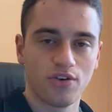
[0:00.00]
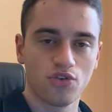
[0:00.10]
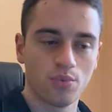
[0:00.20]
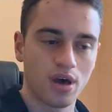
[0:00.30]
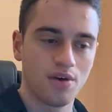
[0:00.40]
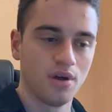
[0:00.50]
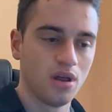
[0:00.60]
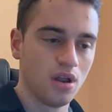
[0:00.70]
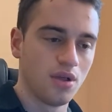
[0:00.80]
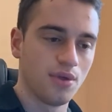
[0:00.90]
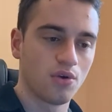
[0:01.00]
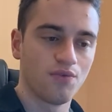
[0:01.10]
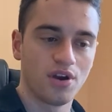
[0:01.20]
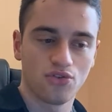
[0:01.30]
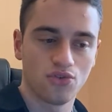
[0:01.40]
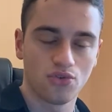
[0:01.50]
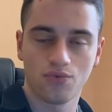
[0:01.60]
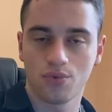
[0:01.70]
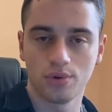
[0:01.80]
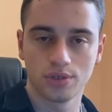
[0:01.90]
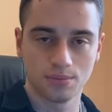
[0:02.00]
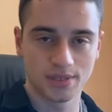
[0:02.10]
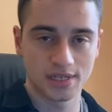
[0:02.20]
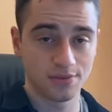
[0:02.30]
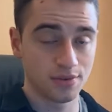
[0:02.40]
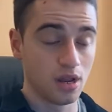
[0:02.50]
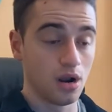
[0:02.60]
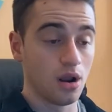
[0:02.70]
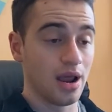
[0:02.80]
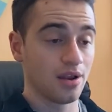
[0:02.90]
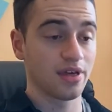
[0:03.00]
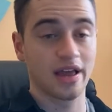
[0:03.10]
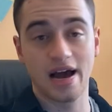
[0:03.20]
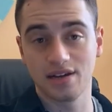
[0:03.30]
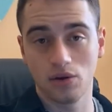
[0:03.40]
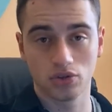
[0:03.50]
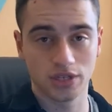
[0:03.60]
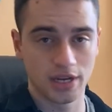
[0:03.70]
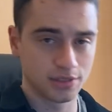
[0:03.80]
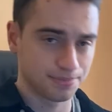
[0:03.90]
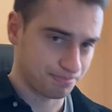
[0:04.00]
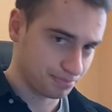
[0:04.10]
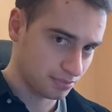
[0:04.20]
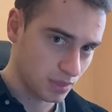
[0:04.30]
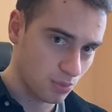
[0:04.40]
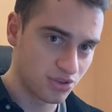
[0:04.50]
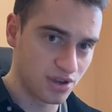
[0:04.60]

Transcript: we have the conversions, of course, objective, and the catalog sales, which are